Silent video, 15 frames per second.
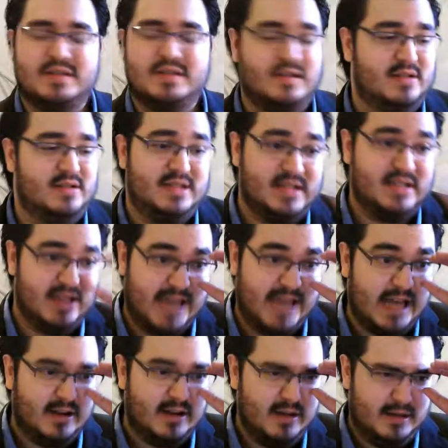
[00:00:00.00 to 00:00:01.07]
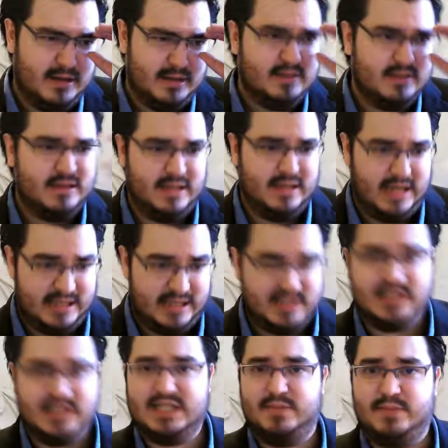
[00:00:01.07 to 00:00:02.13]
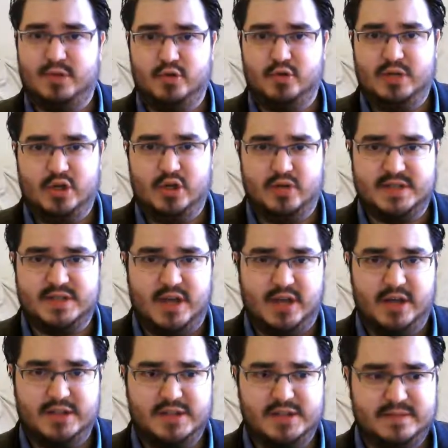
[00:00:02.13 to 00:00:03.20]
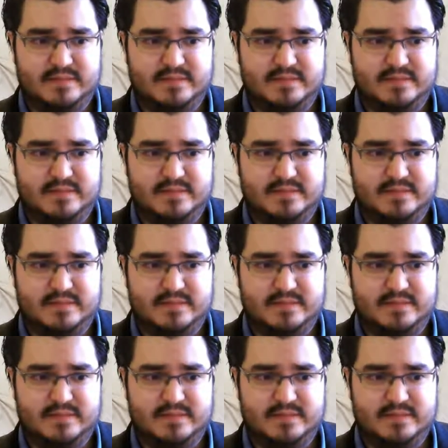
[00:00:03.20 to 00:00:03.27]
So it's, again, interdisciplinary neuroscience